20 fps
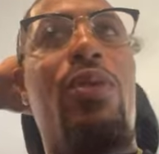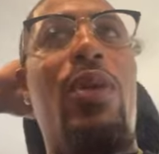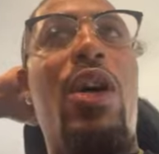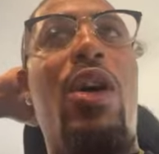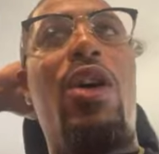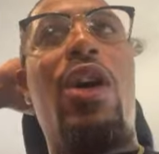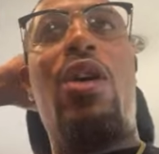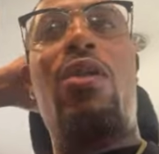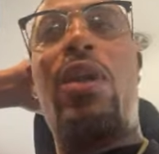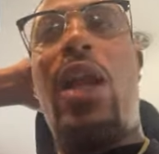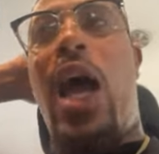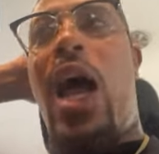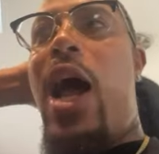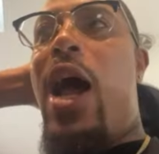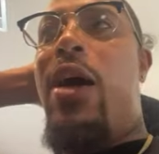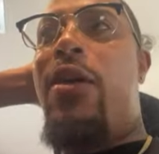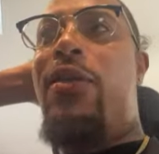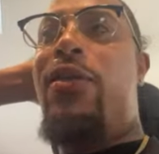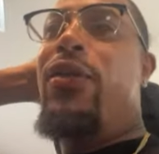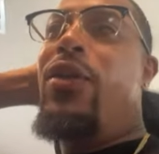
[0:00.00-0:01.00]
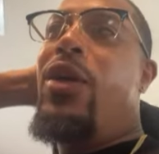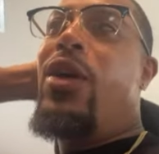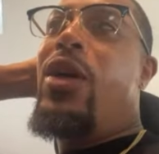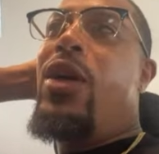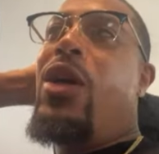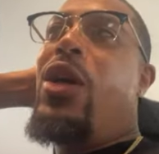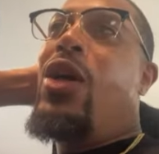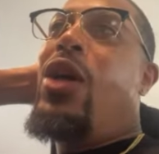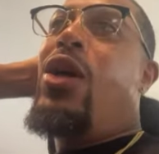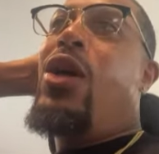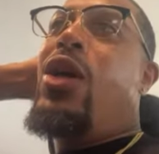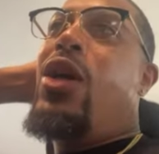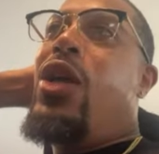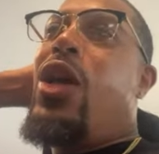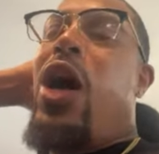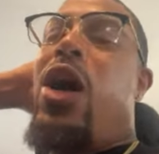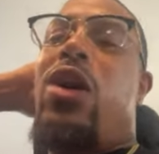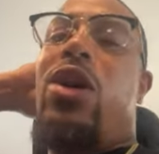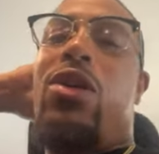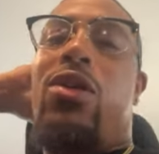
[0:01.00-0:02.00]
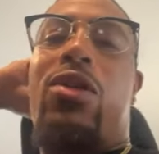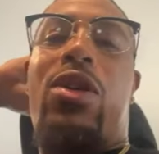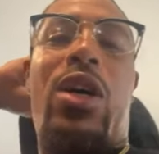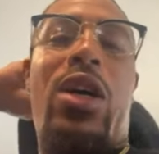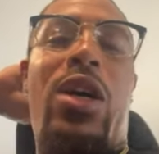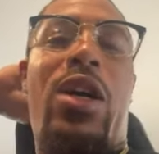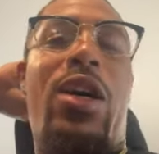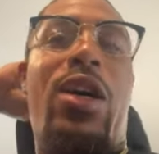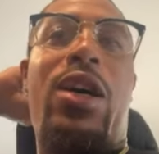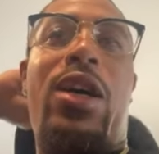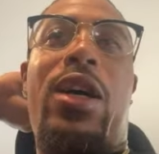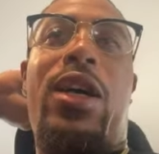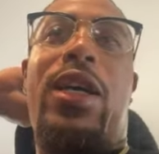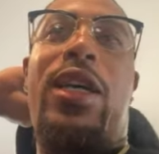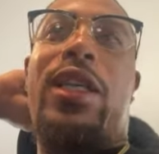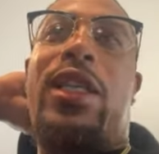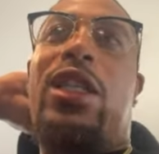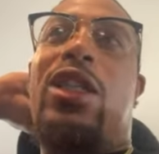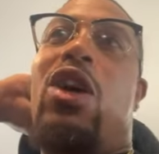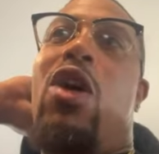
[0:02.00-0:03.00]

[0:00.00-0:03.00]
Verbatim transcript: We gonna go live. Y'all gonna it's